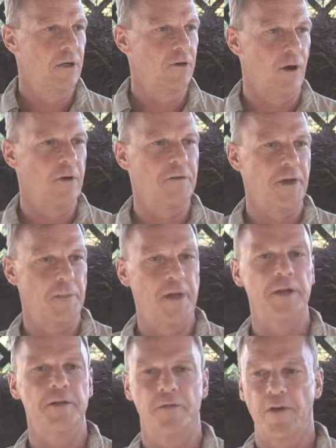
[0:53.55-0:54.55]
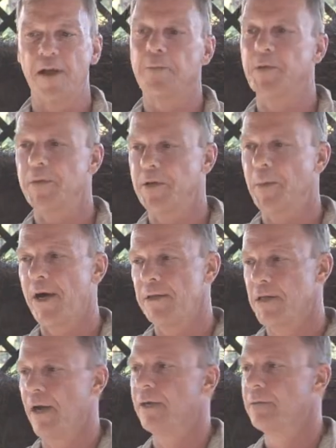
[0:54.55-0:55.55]
grown them in and developed them into
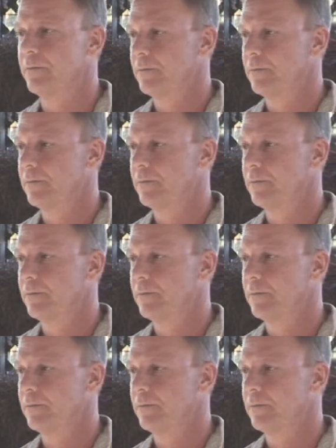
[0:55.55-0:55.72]
bonsai.